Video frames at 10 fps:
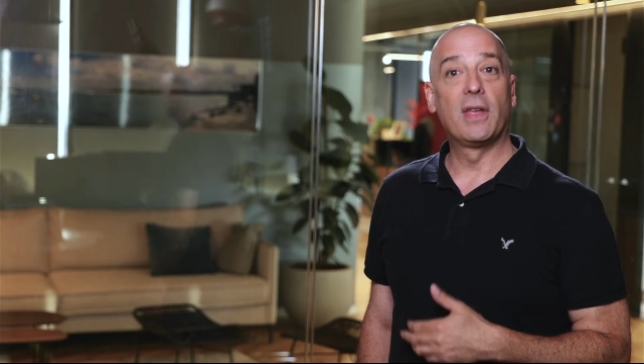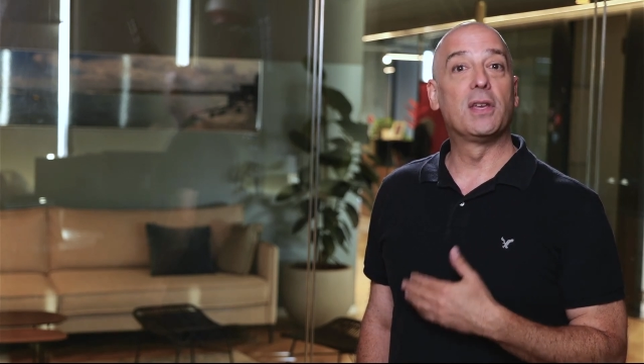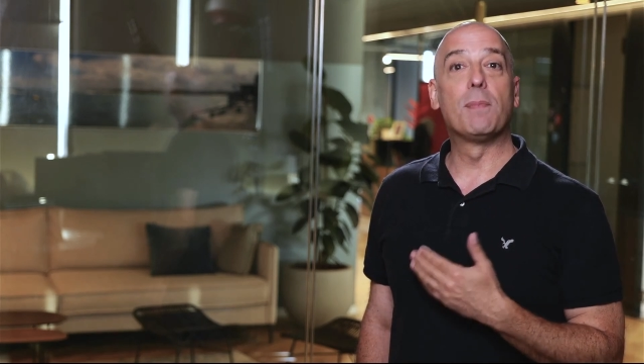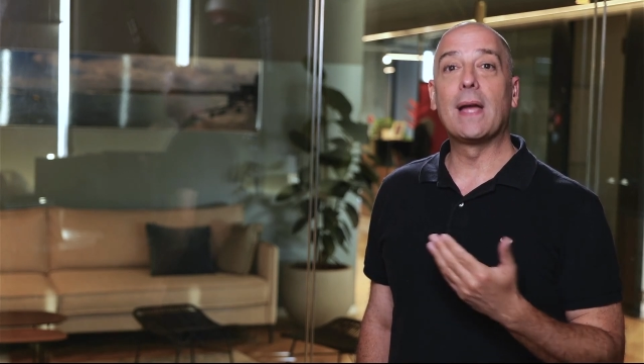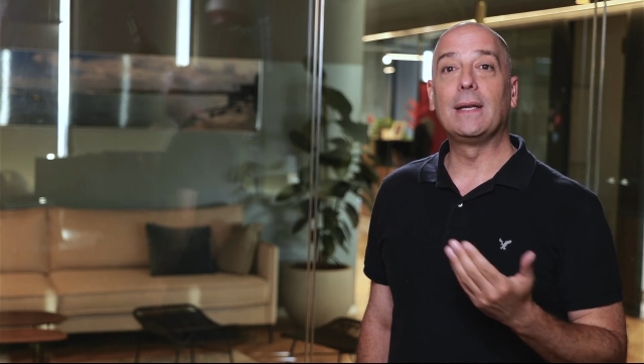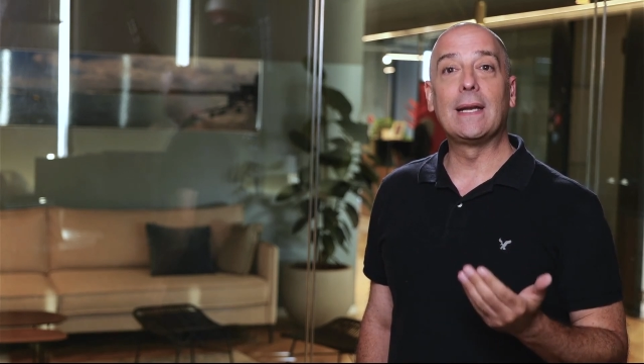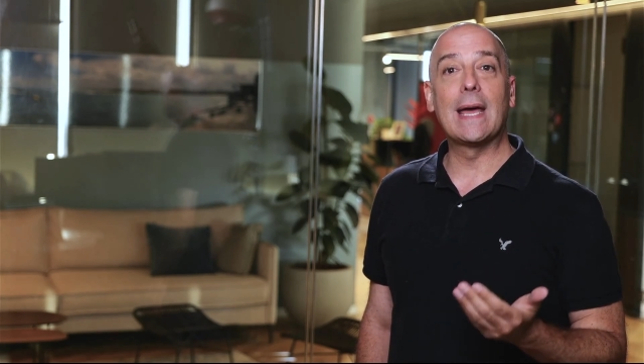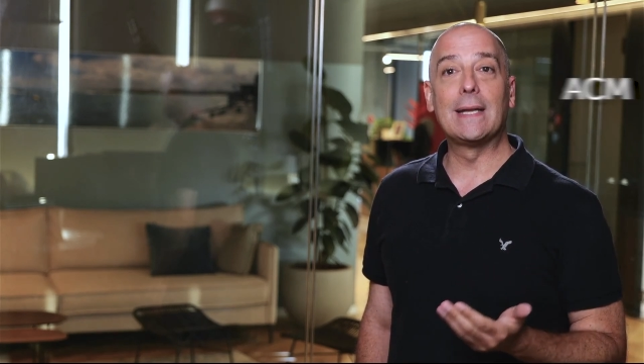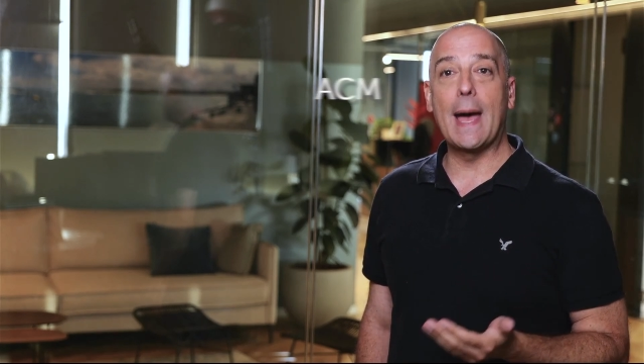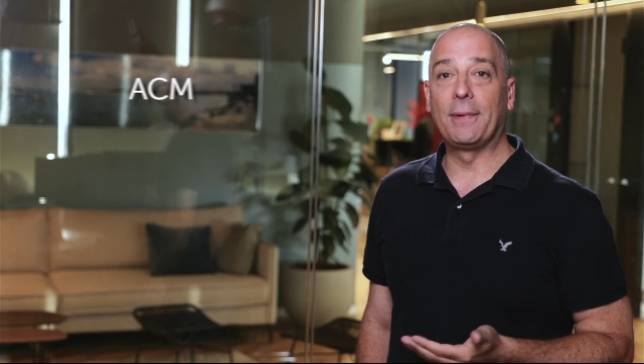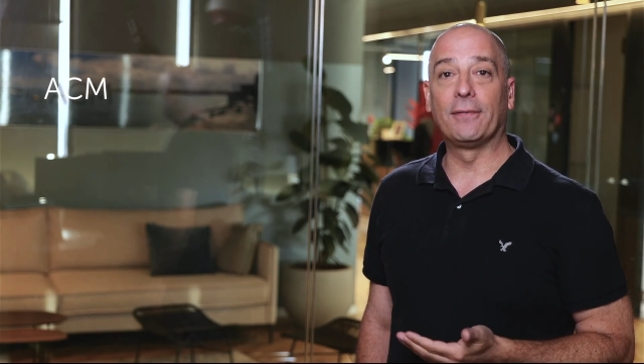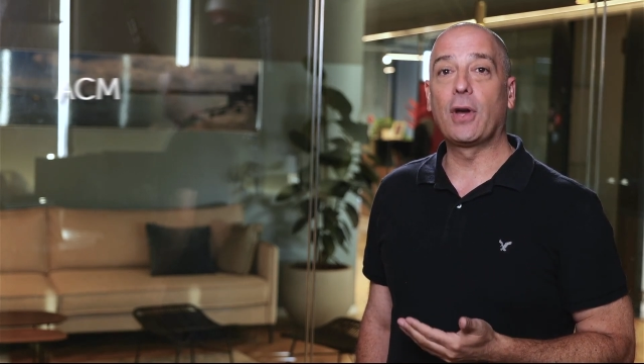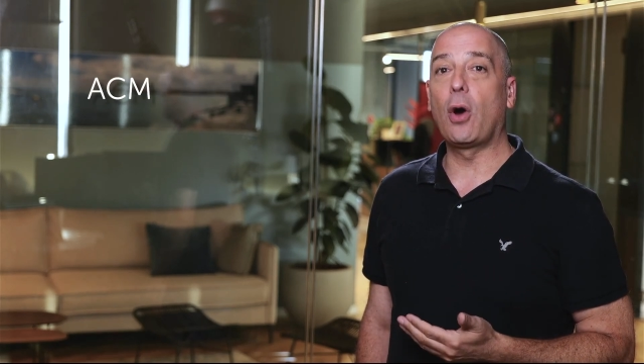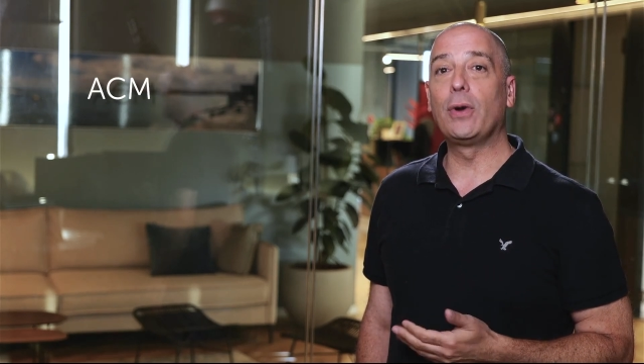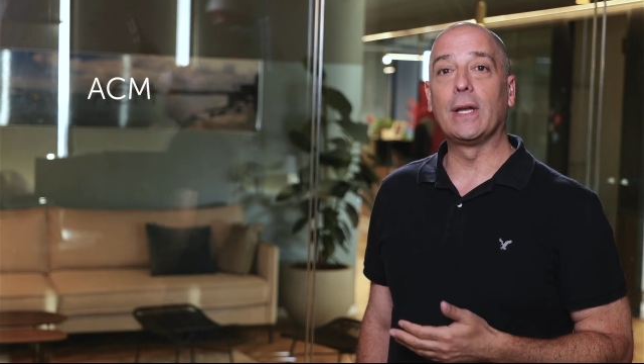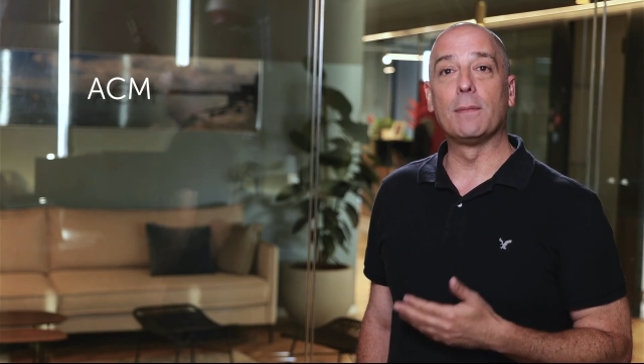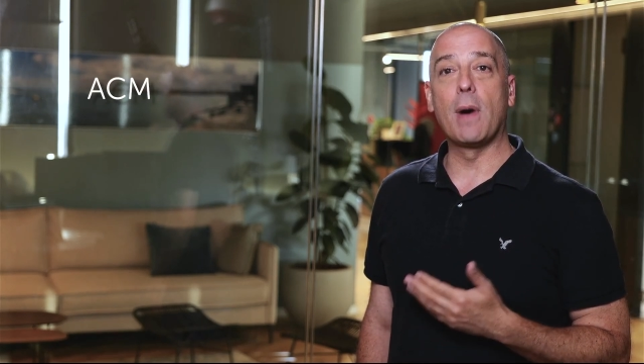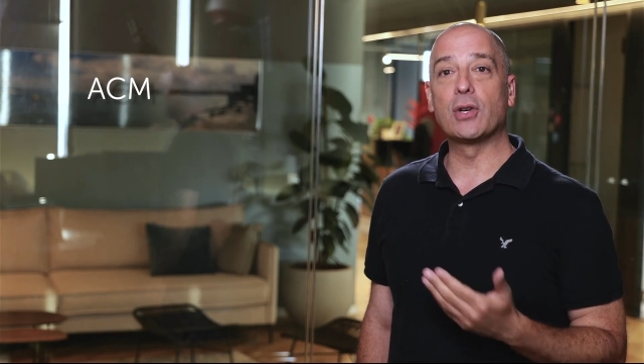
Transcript: Think you might need adaptive coding and